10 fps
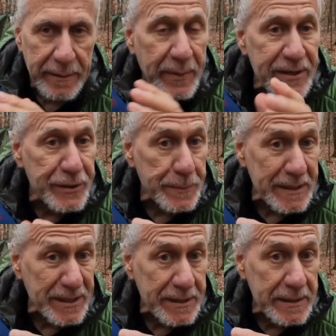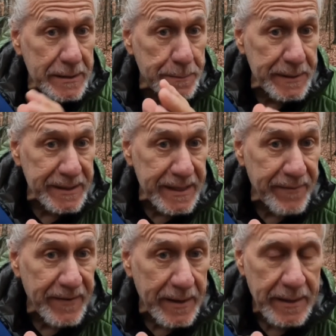be
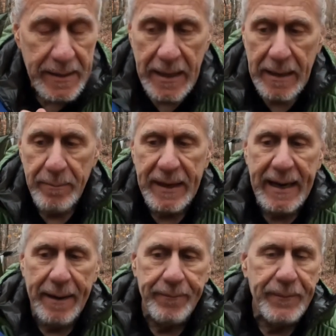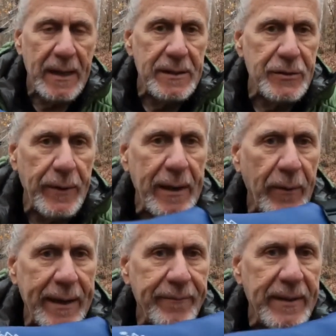specific, but so
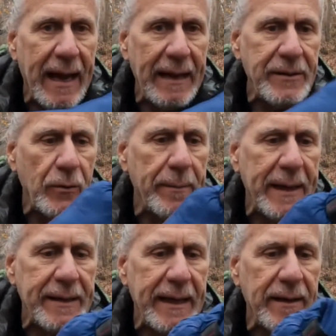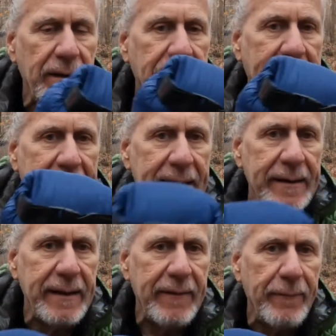anyway, I told him I'd take a look at it
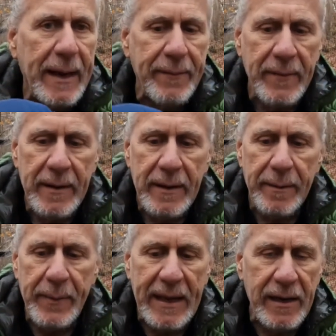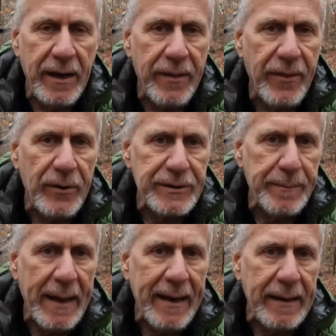and give my opinion and thoughts
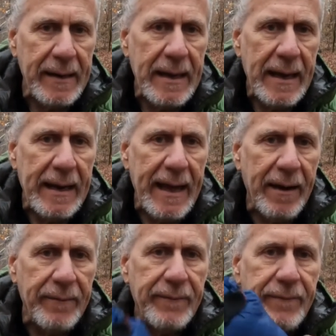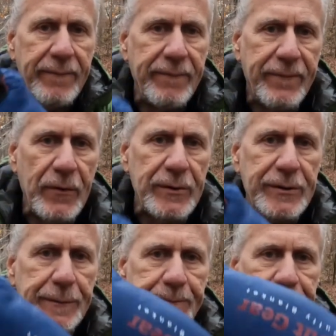about it. Now,
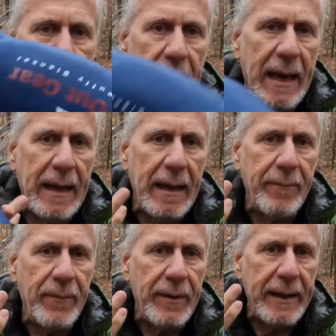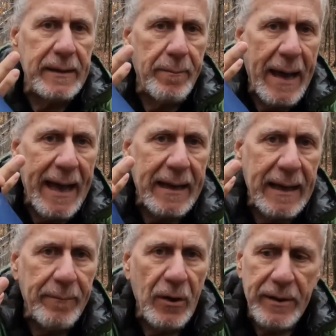first, I'm at the back.
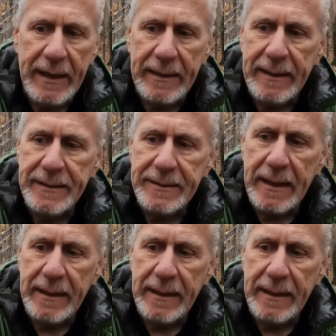I'm looking at this